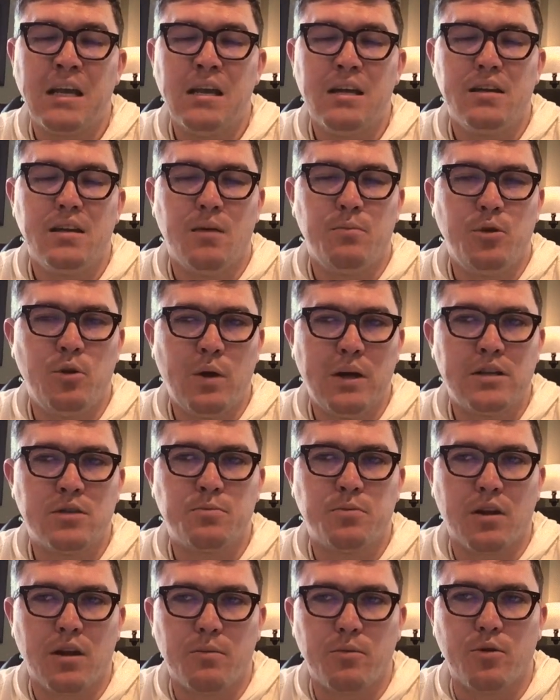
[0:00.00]
W.S.
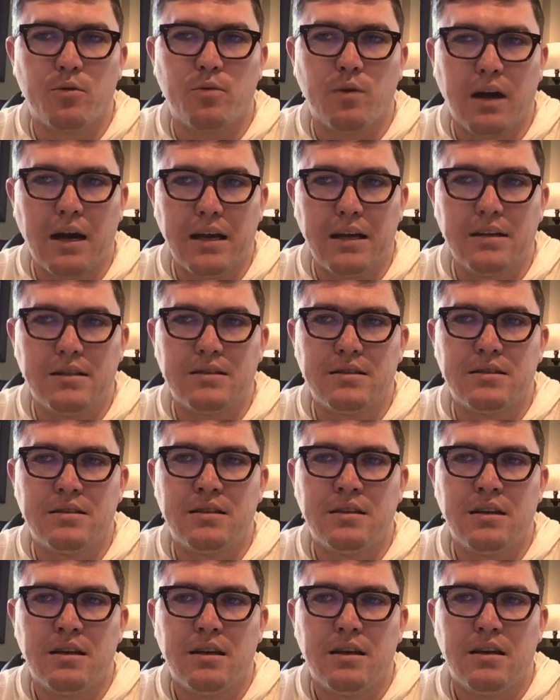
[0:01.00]
Plumer writes
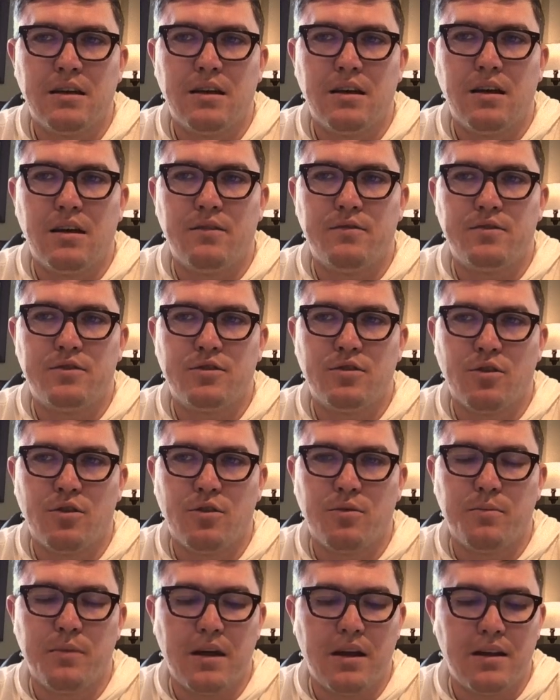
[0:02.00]
of
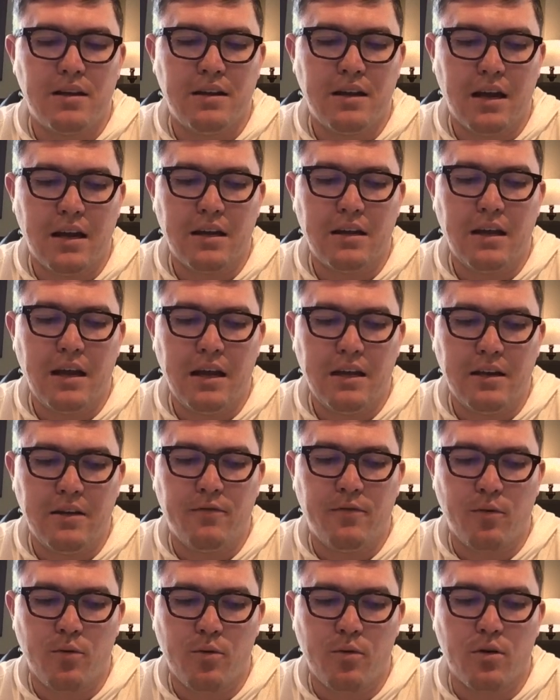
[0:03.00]
Psalm
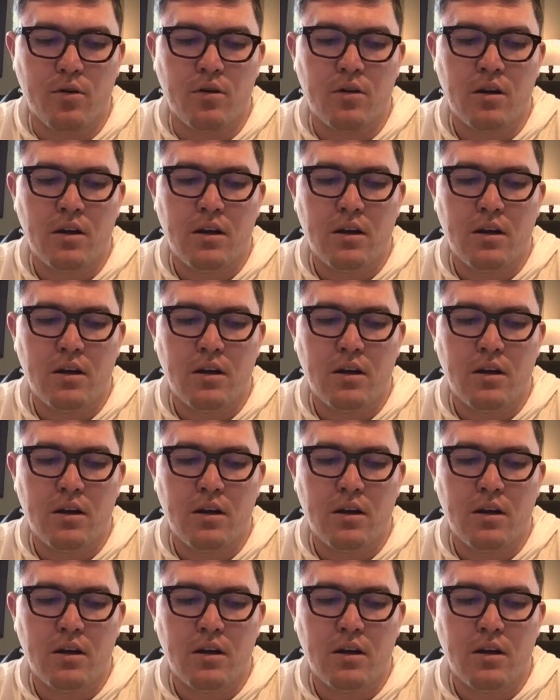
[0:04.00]
84